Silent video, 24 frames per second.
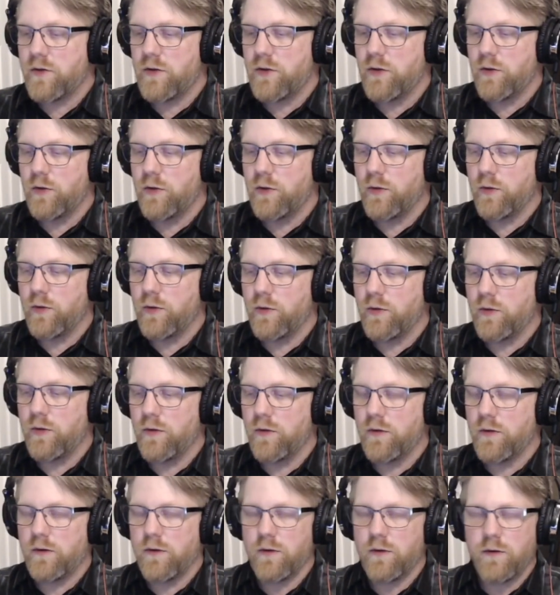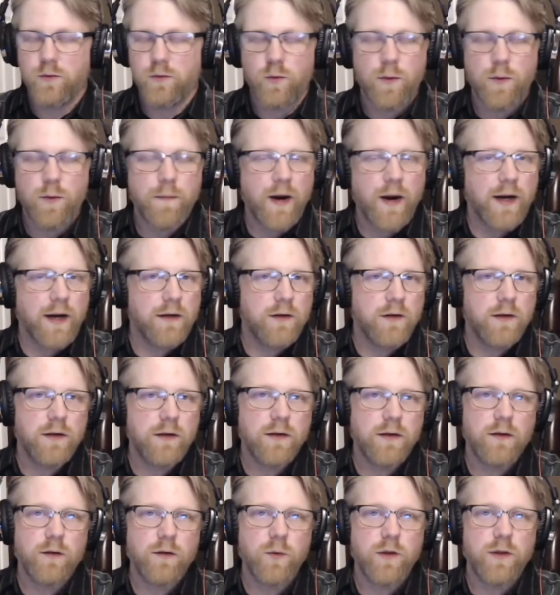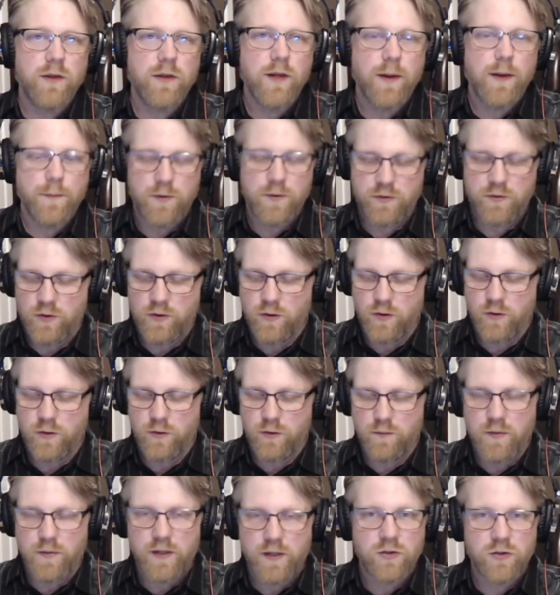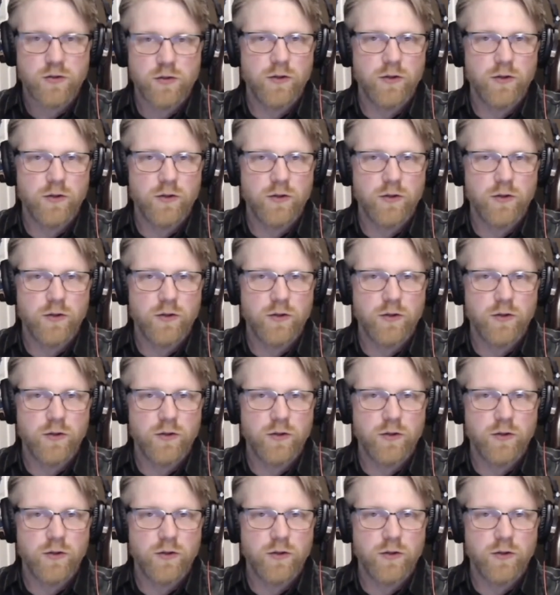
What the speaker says: to remind you with the episode, make sure